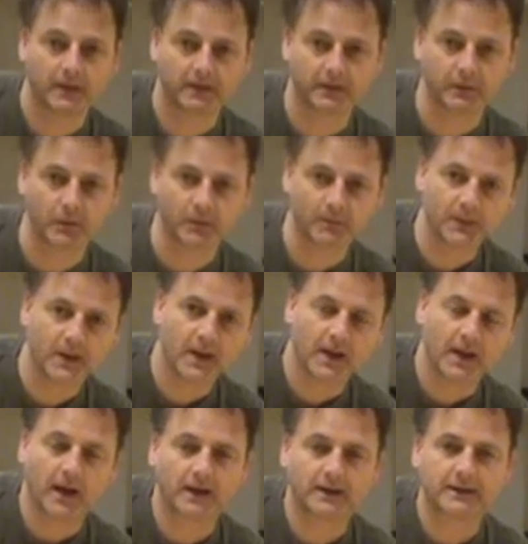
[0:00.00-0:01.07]
there you
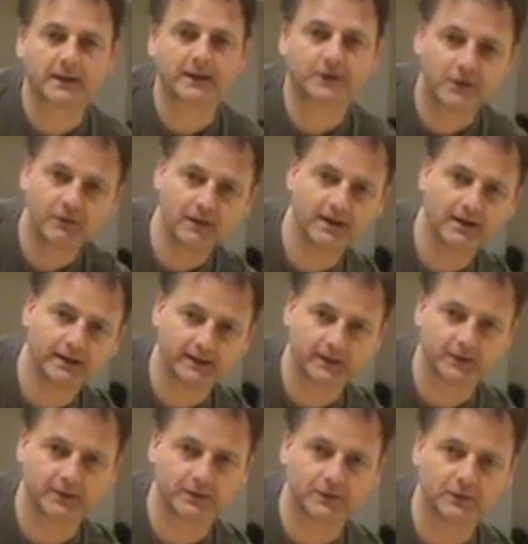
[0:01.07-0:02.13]
are. So the general
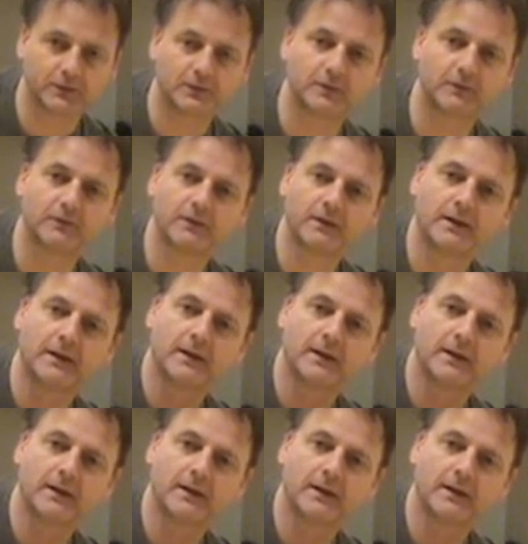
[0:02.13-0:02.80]
idea is you sort of